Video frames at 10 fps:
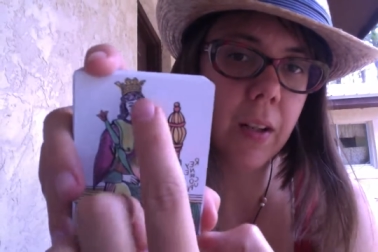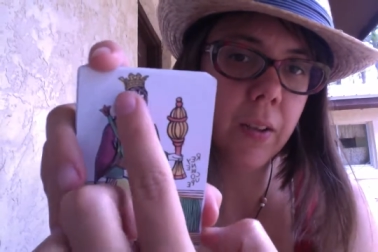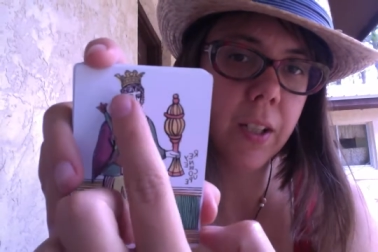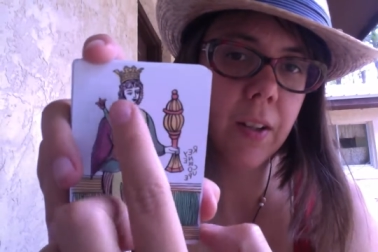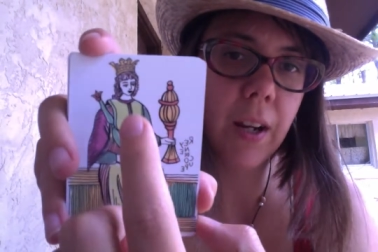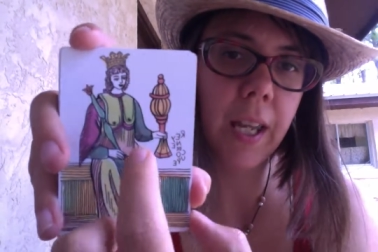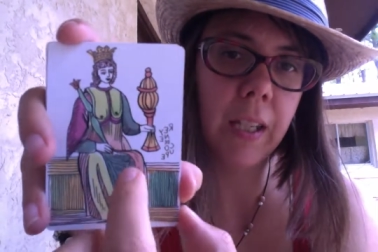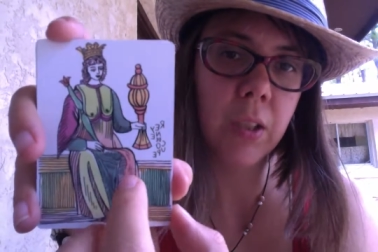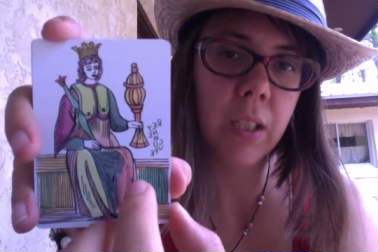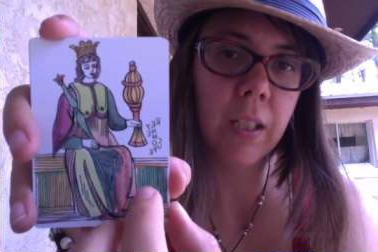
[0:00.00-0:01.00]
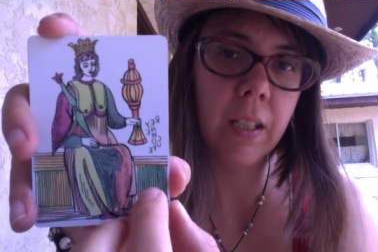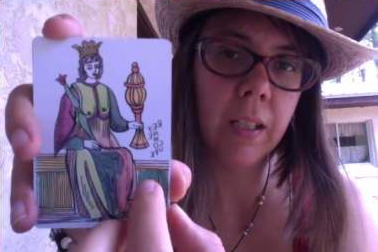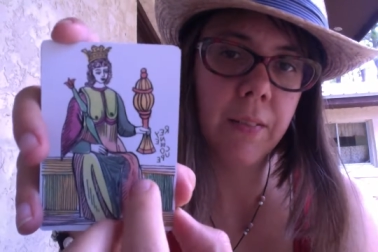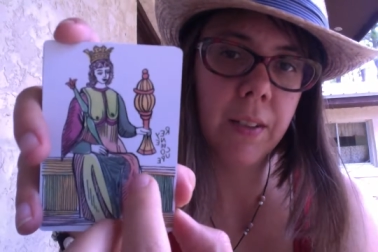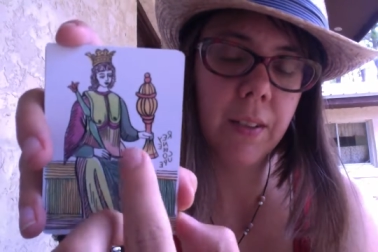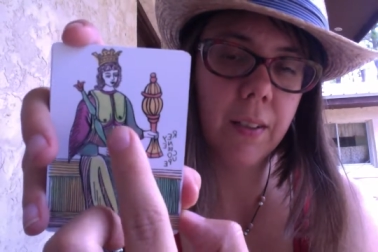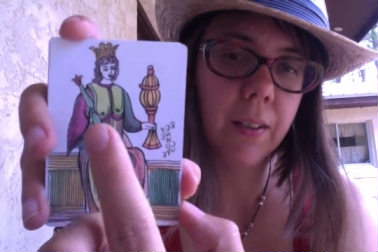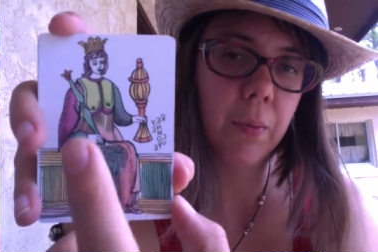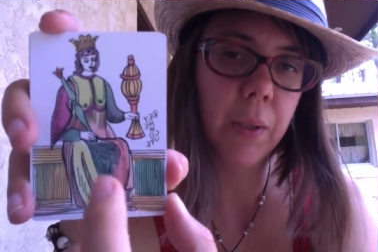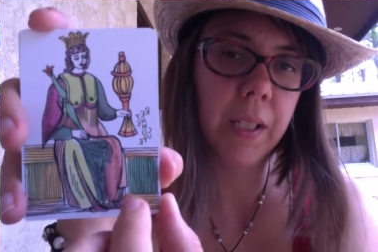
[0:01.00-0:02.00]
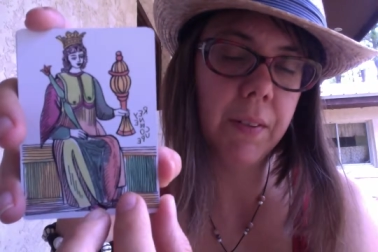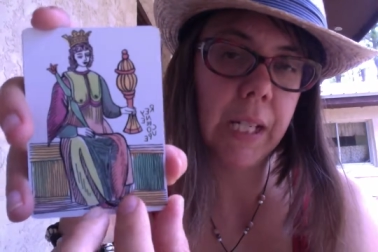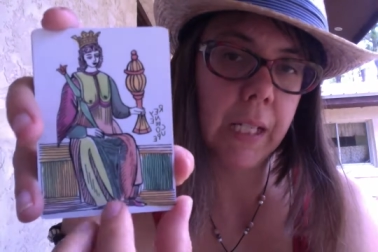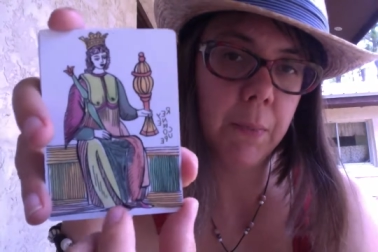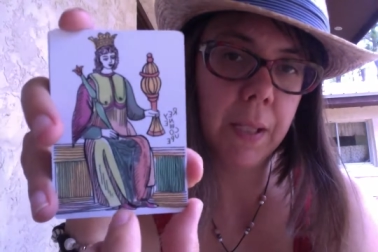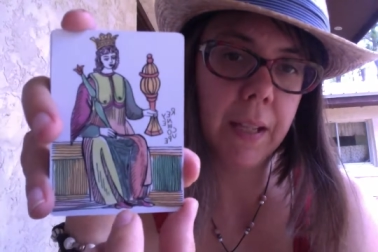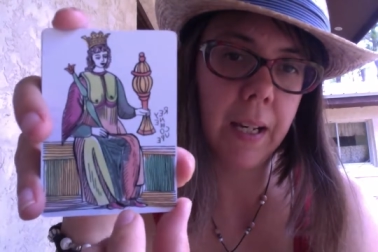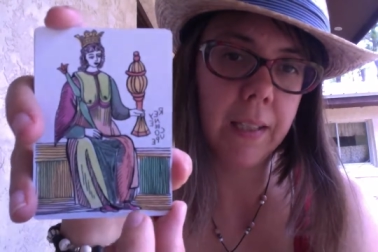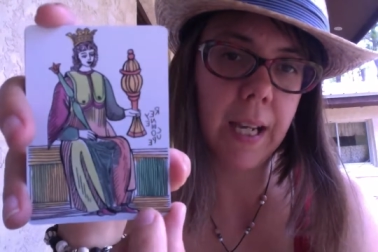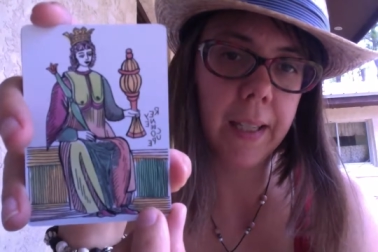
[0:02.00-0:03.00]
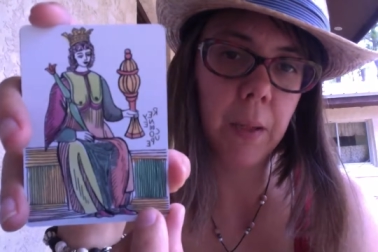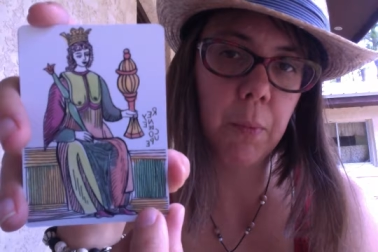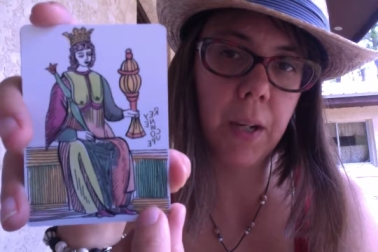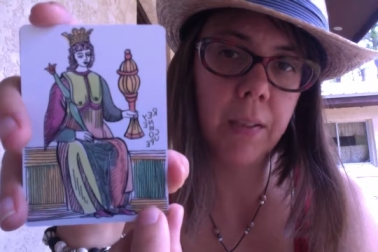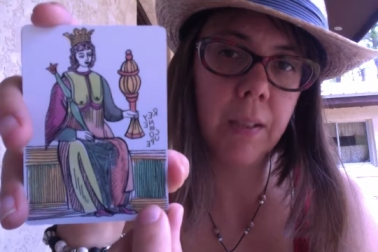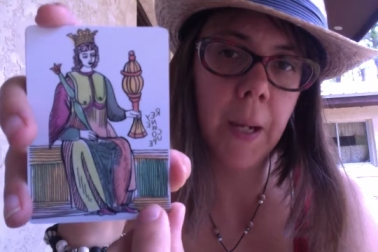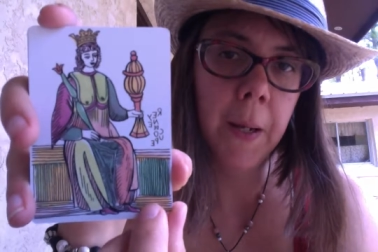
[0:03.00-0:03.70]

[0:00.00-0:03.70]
look at her age. She wouldn't even need to be that saggy a breast.